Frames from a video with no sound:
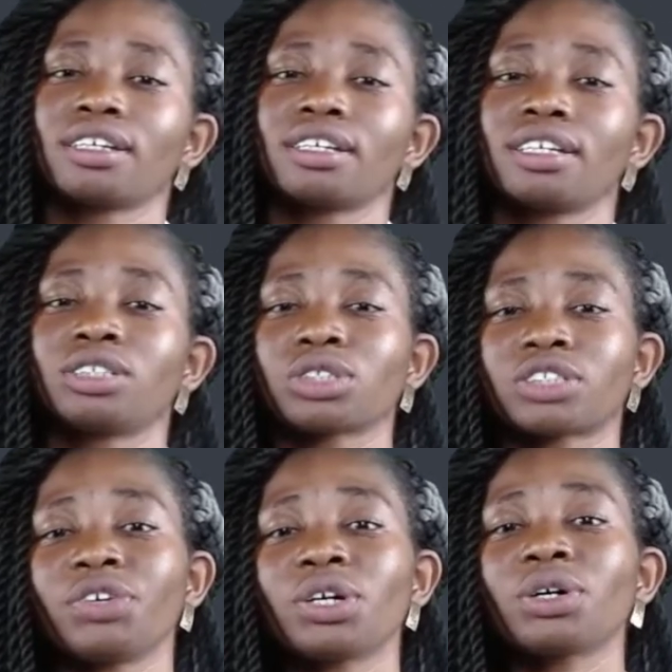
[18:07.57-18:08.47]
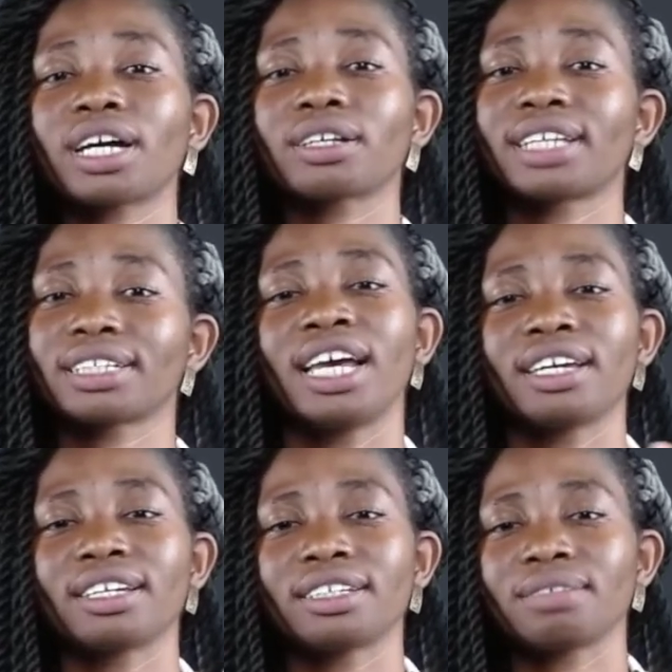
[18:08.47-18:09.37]
it was figured out that
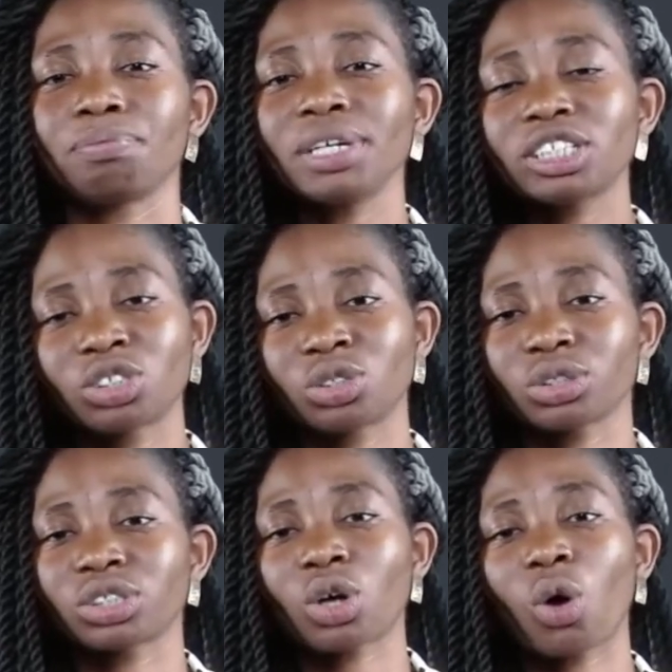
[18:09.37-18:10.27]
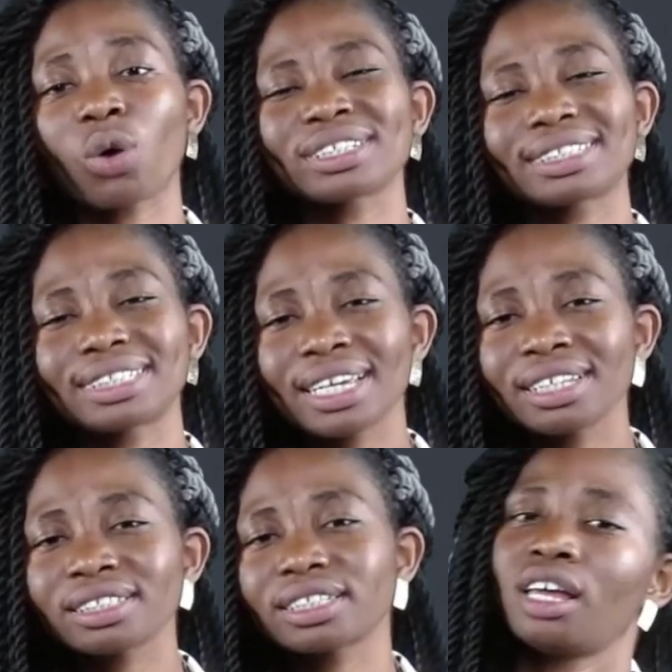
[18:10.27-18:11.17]
mixtures contains